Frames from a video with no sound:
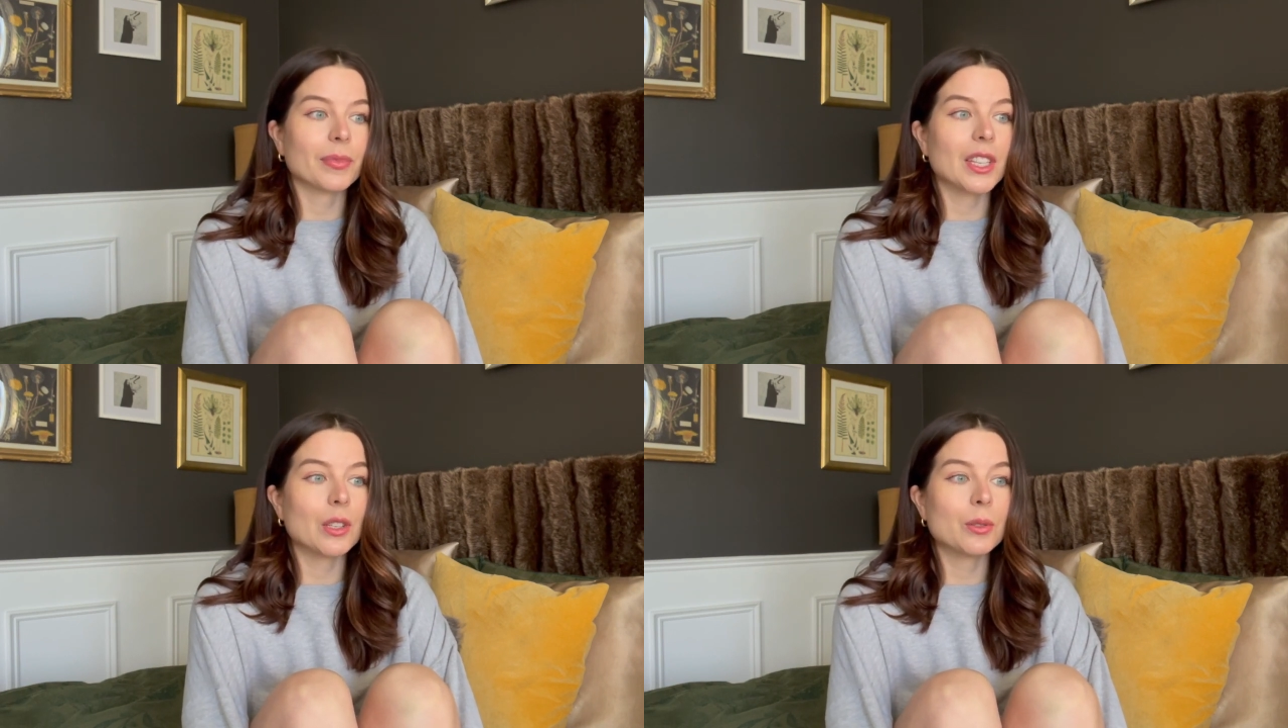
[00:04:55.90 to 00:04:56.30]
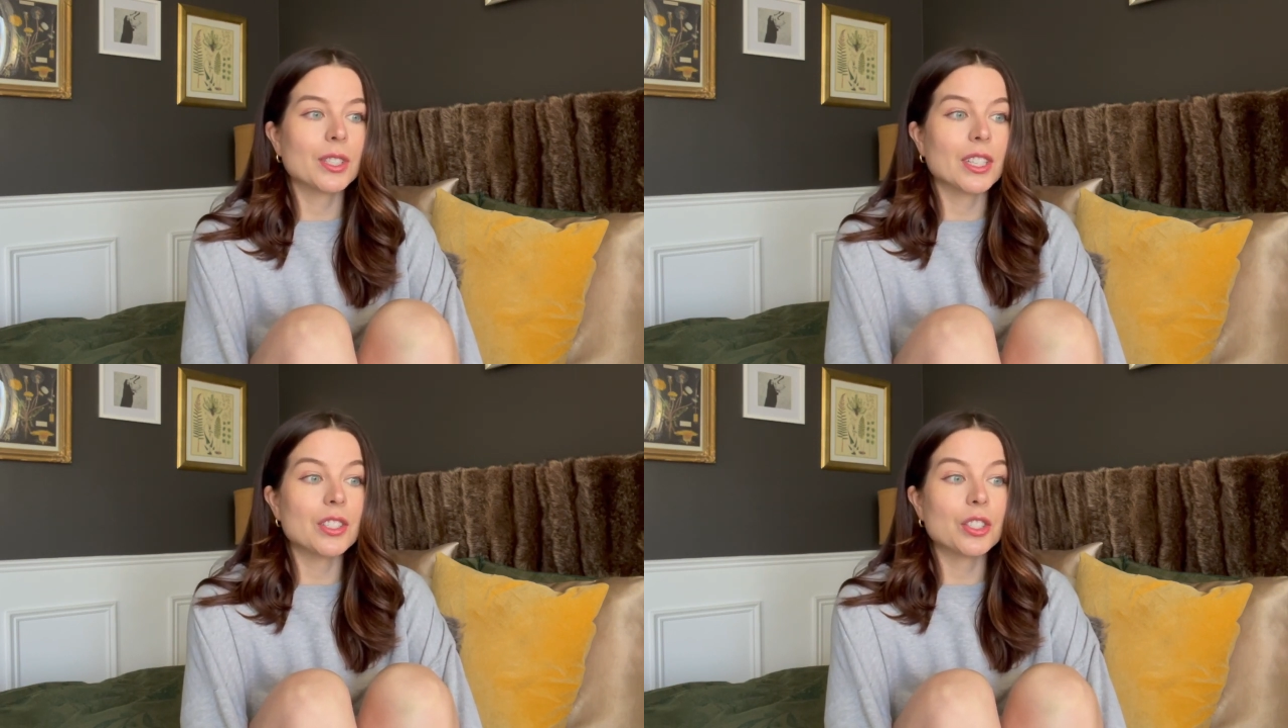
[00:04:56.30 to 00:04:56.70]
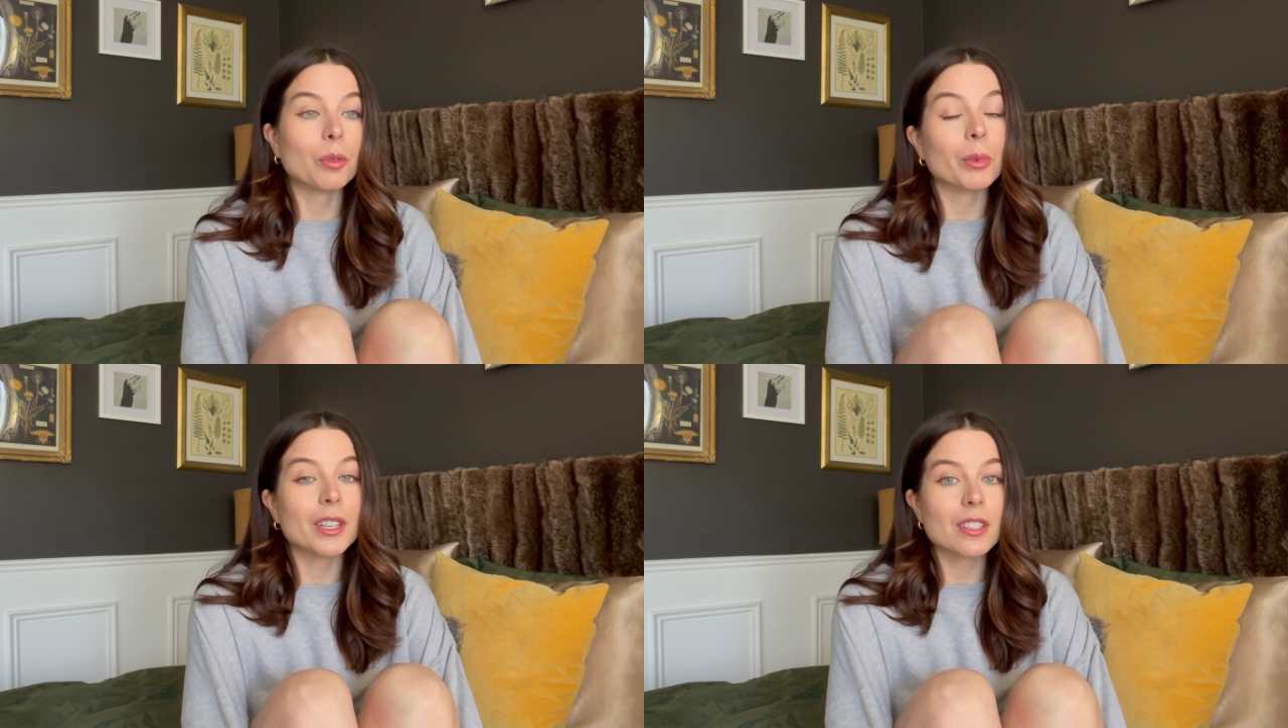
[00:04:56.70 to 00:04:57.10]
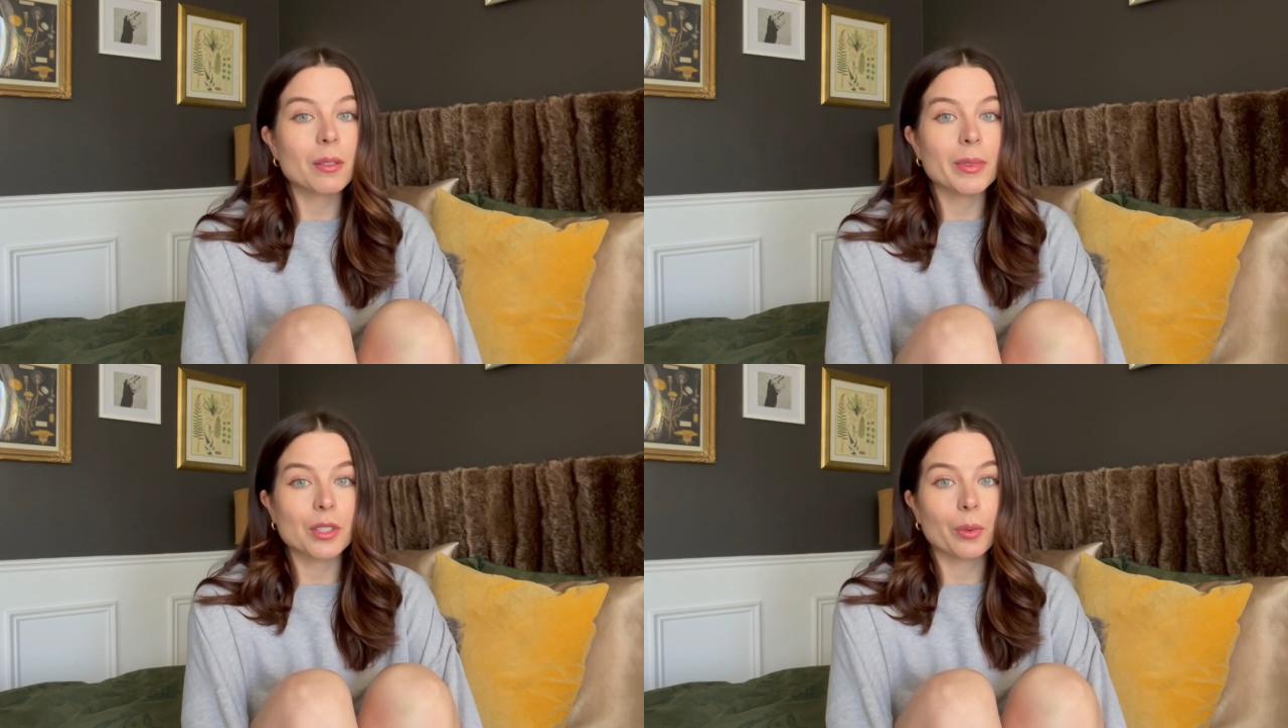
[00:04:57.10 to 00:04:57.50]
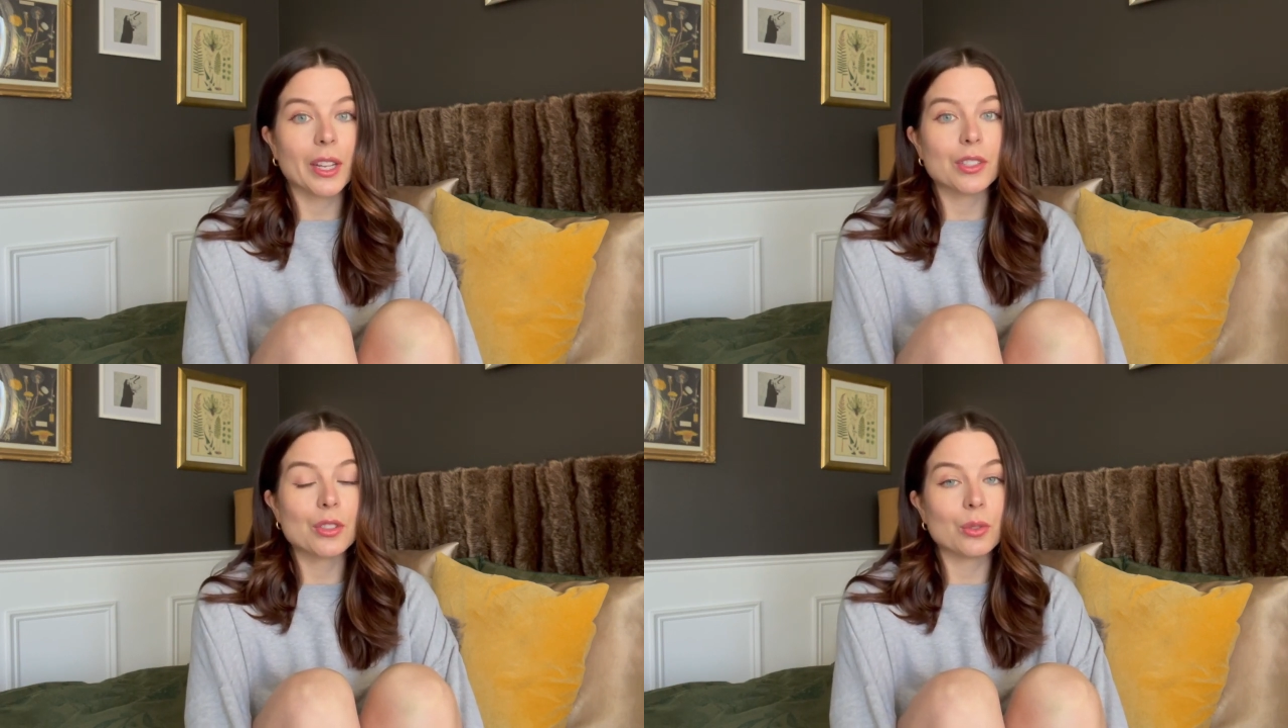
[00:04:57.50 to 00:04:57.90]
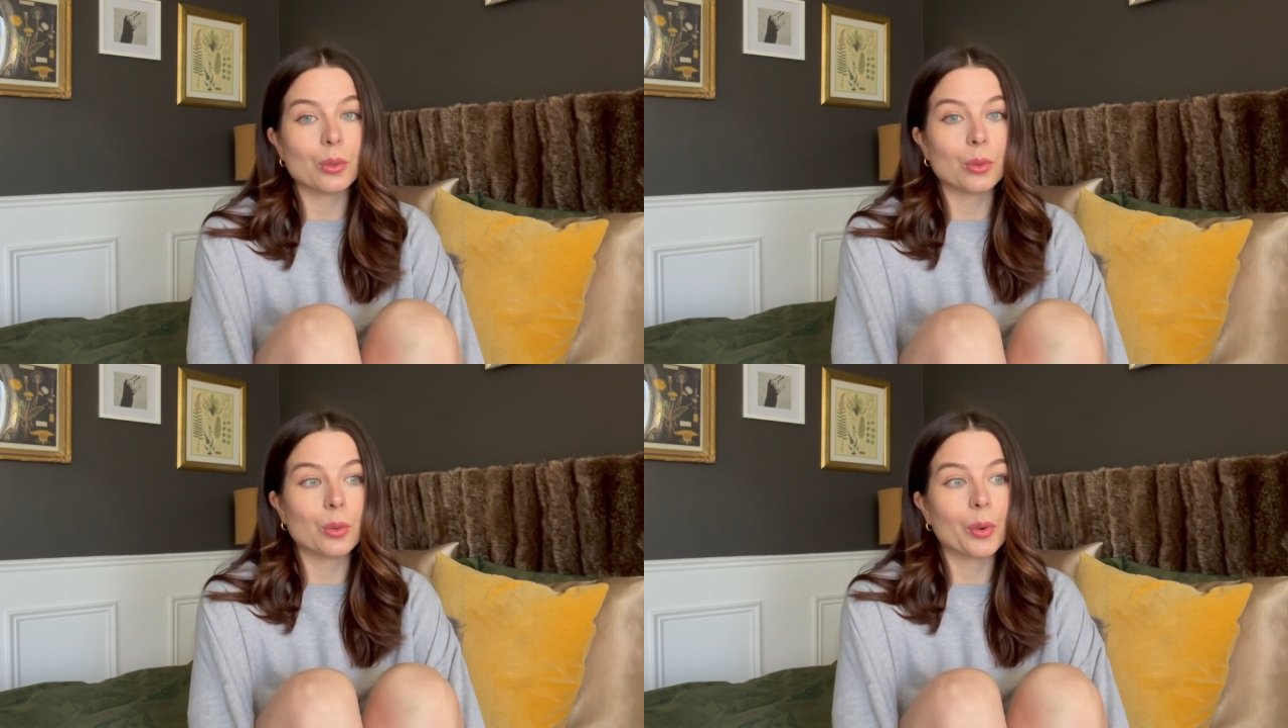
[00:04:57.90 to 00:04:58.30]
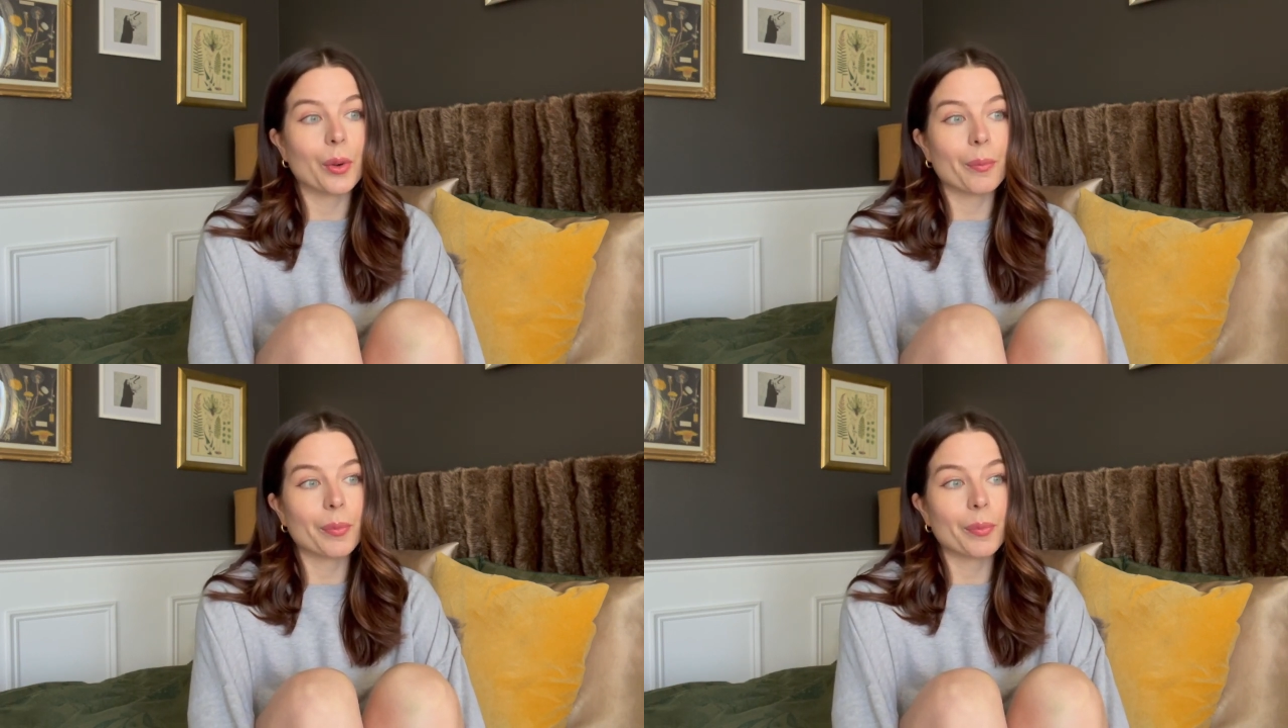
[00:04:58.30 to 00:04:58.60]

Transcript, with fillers: use consumerism as a way to